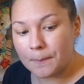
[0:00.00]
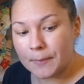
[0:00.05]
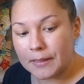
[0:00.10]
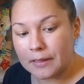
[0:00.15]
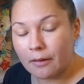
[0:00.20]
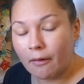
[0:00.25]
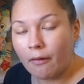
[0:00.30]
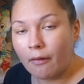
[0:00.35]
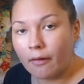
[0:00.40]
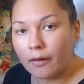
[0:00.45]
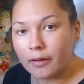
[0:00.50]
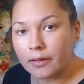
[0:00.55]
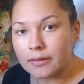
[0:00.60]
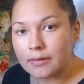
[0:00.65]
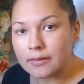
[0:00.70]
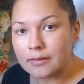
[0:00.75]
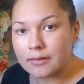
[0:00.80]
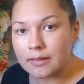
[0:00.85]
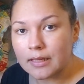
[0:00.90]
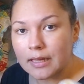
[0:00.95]

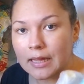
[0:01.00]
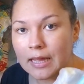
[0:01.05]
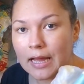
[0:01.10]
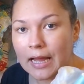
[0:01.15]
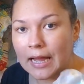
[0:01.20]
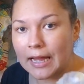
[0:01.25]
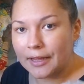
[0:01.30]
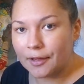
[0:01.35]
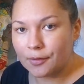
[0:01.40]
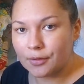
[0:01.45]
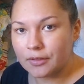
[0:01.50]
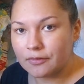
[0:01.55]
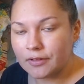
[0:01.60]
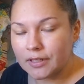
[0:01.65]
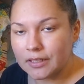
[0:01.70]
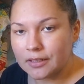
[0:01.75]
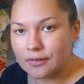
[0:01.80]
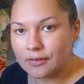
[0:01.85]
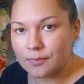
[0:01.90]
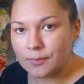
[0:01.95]
because I only
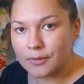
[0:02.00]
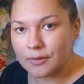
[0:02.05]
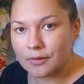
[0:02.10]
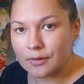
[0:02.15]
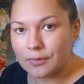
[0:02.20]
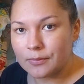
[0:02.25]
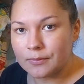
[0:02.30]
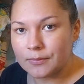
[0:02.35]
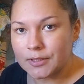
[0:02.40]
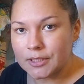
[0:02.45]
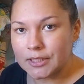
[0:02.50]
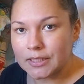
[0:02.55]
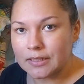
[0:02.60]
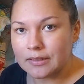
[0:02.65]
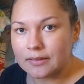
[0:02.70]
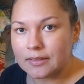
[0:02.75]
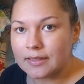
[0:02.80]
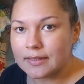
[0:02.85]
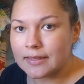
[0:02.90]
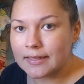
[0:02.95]
really use my sewing
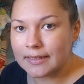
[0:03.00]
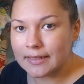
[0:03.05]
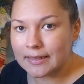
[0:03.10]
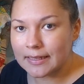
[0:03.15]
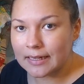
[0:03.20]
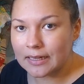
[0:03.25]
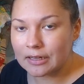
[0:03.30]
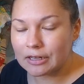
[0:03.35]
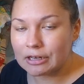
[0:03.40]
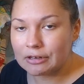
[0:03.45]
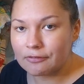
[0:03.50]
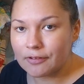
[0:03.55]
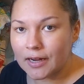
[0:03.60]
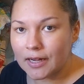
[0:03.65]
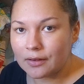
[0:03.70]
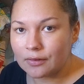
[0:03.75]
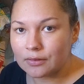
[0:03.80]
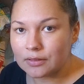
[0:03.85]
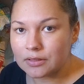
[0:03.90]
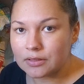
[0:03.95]
machine to zigzag
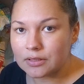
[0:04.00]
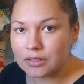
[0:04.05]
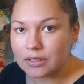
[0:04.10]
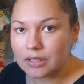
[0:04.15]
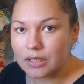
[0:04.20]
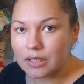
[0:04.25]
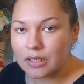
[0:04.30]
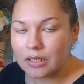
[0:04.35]
around